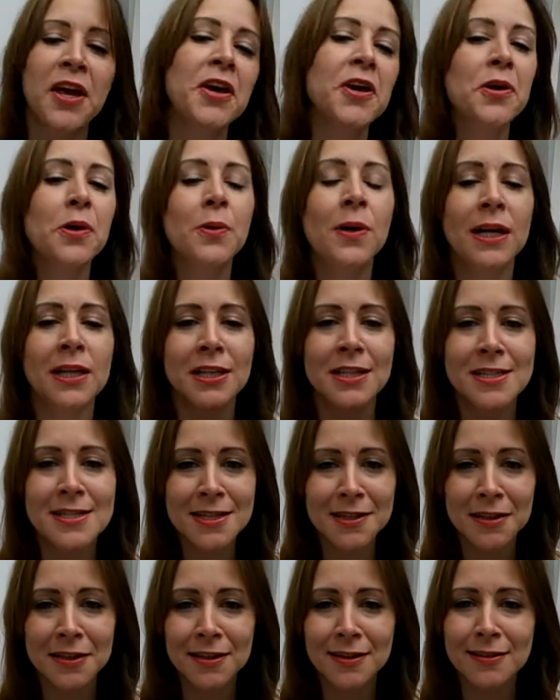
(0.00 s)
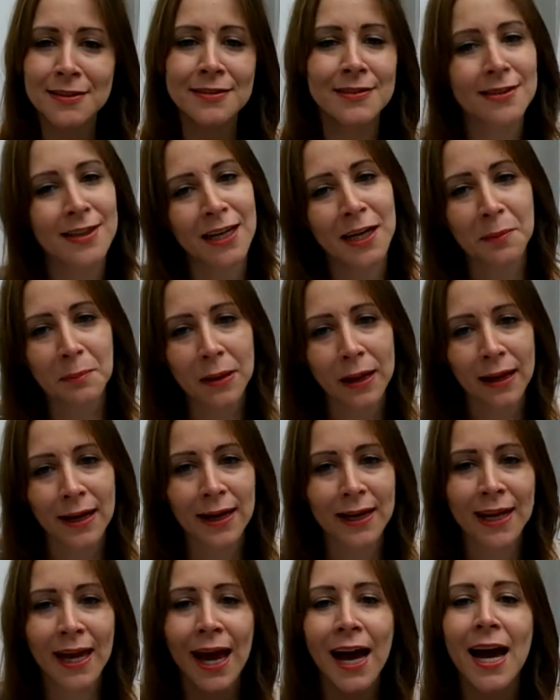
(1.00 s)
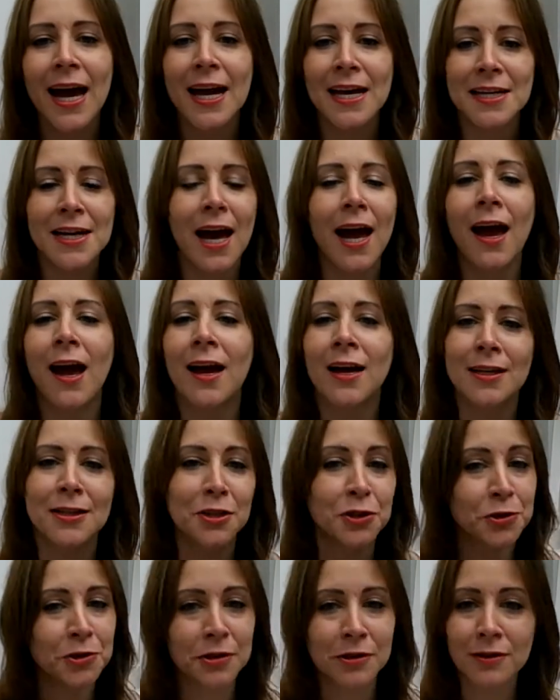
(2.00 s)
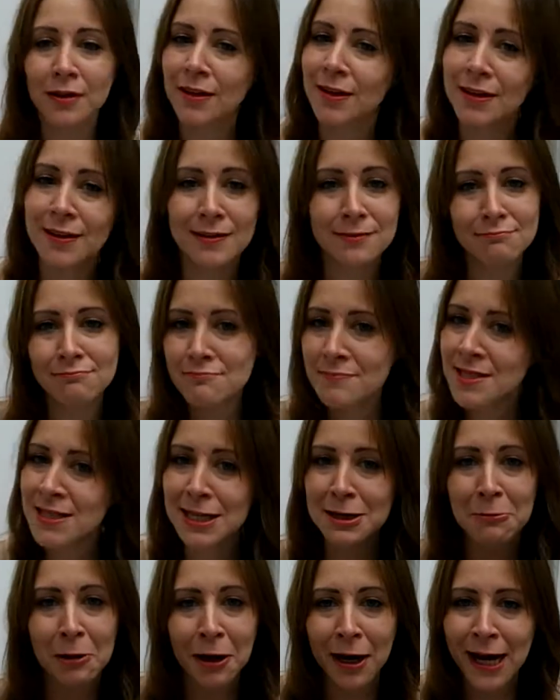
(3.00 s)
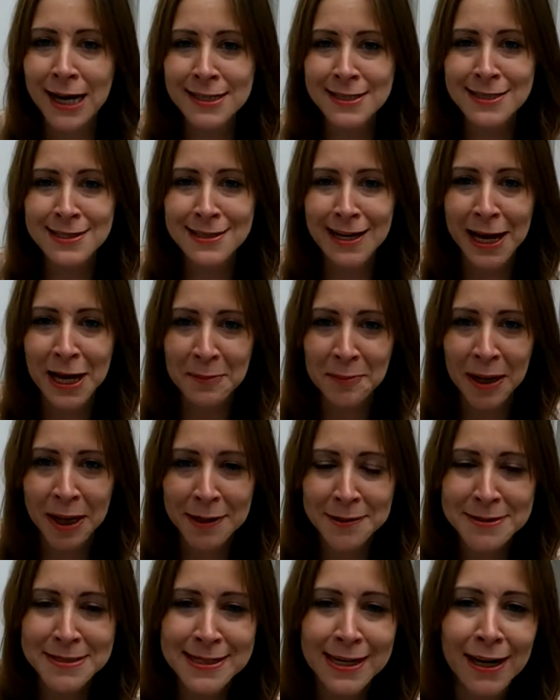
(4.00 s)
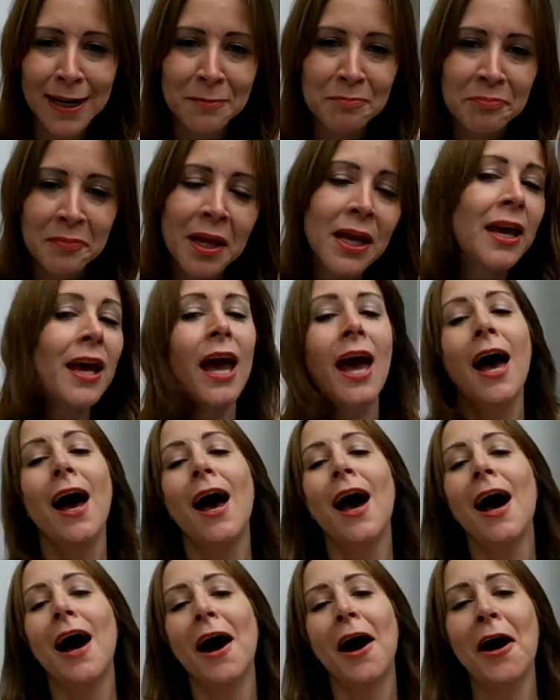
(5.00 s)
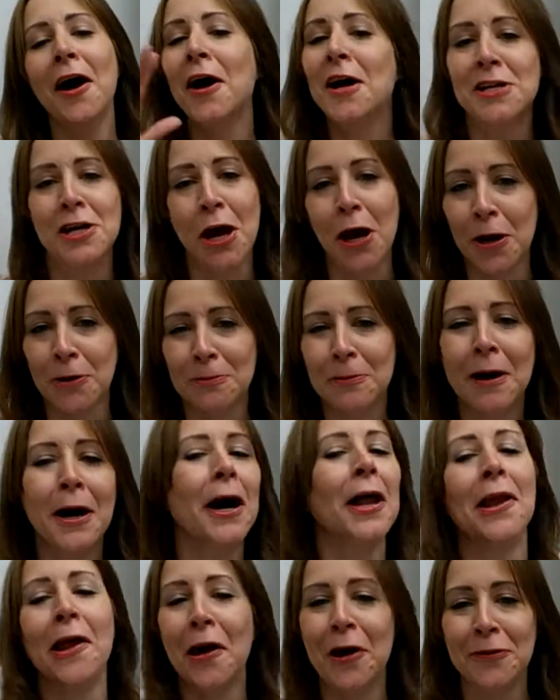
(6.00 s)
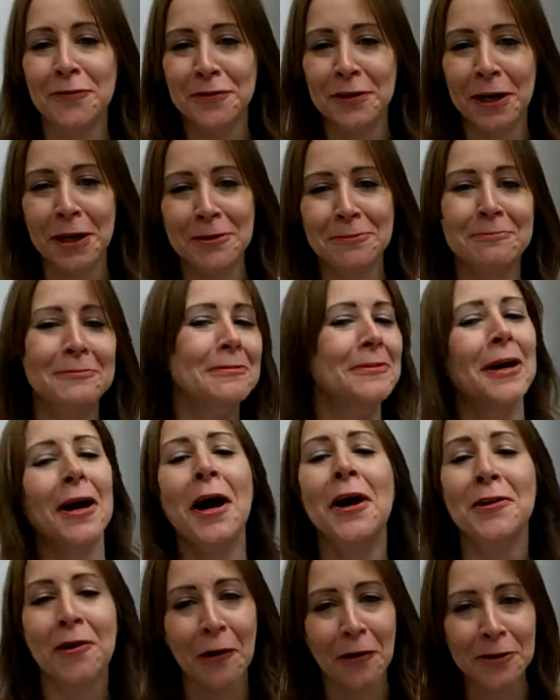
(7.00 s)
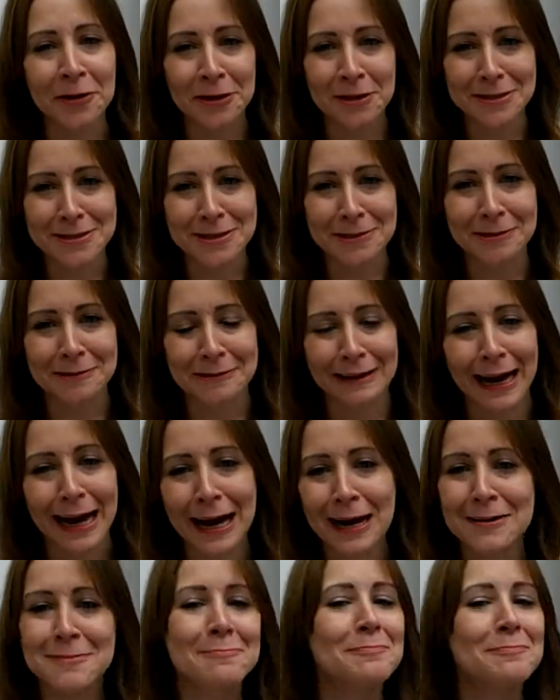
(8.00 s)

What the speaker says: When you're done, hit play again and you'll see what I had to say about it. I know a lot of you are not going to do that.